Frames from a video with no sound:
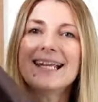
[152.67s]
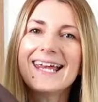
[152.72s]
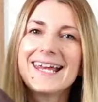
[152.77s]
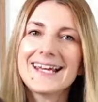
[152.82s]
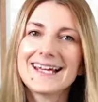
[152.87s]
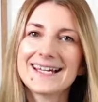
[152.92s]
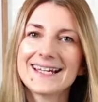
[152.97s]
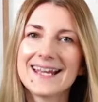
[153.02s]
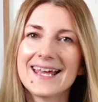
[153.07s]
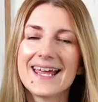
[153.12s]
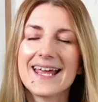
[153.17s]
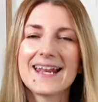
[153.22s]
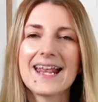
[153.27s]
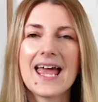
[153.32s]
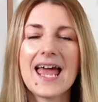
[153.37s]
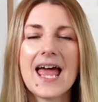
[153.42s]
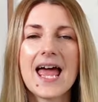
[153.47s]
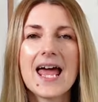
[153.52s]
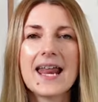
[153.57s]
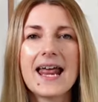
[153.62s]
taken it
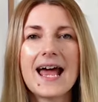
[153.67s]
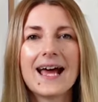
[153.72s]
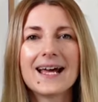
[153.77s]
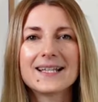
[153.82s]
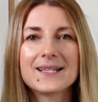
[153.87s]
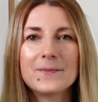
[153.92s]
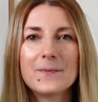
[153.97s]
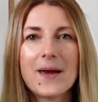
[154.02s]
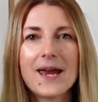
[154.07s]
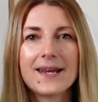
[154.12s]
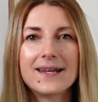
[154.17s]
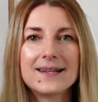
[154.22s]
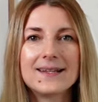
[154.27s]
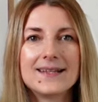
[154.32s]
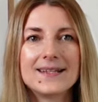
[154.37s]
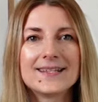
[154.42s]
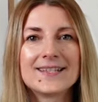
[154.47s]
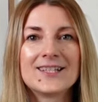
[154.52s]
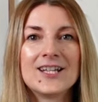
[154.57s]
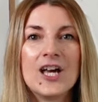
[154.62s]
and has made
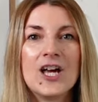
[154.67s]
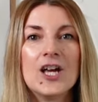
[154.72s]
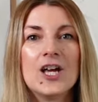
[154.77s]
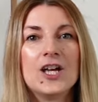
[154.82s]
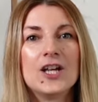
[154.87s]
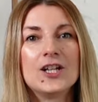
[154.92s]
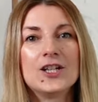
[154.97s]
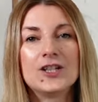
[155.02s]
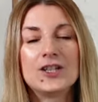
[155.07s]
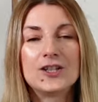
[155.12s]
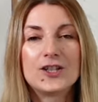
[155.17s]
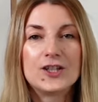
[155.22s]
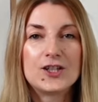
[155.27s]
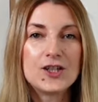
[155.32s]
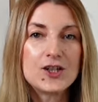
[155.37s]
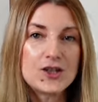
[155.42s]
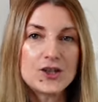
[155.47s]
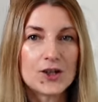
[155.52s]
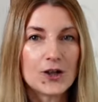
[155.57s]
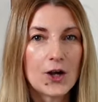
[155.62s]
this
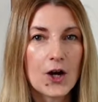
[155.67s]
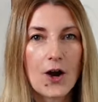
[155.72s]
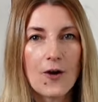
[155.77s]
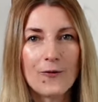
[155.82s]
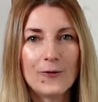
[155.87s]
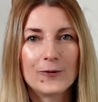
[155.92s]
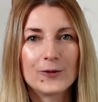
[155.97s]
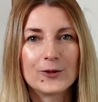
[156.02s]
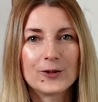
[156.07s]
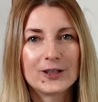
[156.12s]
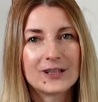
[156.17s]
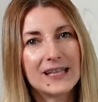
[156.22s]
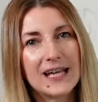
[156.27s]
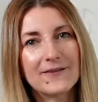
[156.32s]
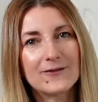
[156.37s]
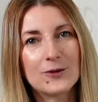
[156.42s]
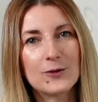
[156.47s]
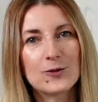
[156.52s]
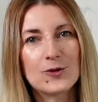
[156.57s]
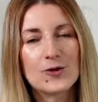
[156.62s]
t-shirt comfort
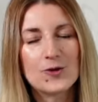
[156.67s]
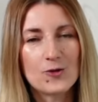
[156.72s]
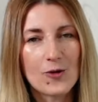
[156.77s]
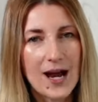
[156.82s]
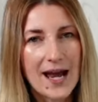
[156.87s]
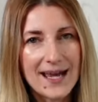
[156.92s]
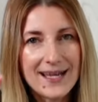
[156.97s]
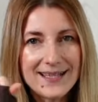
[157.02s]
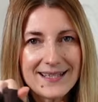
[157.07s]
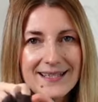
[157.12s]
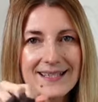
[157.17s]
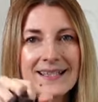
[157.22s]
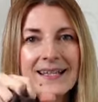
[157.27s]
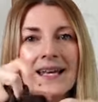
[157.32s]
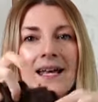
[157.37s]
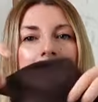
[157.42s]
level dress,